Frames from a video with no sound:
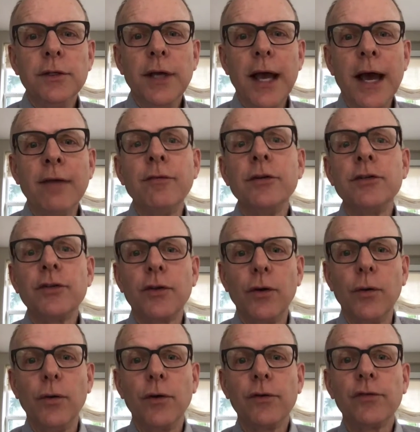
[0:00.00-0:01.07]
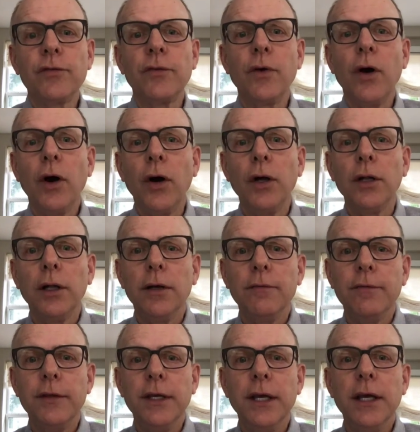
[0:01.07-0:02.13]
average scores for all
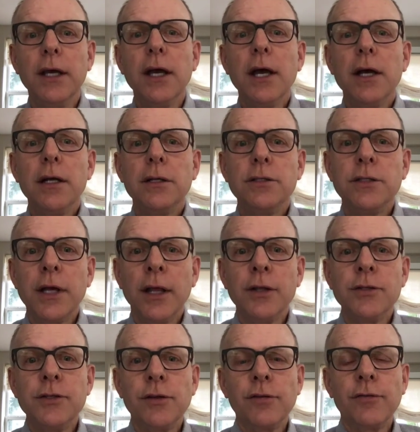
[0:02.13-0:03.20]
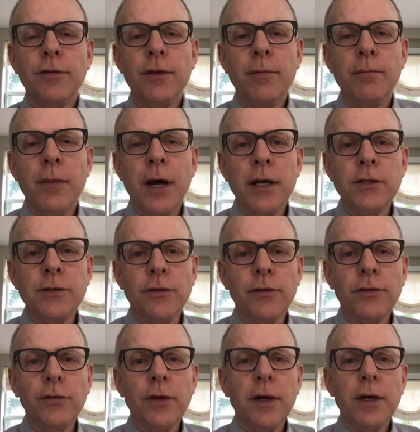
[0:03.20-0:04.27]
of the challenges for the
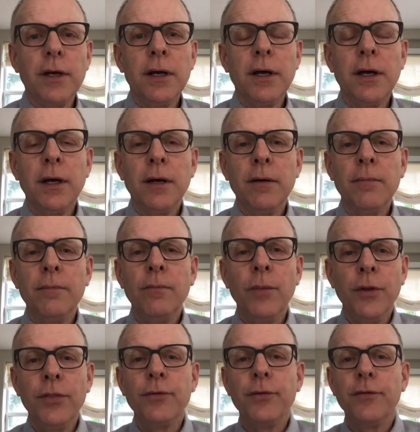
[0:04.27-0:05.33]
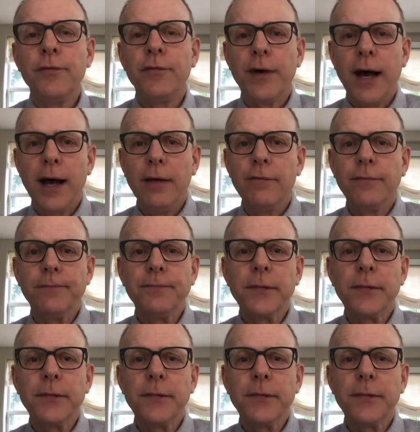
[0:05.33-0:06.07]
modules 1 through 5.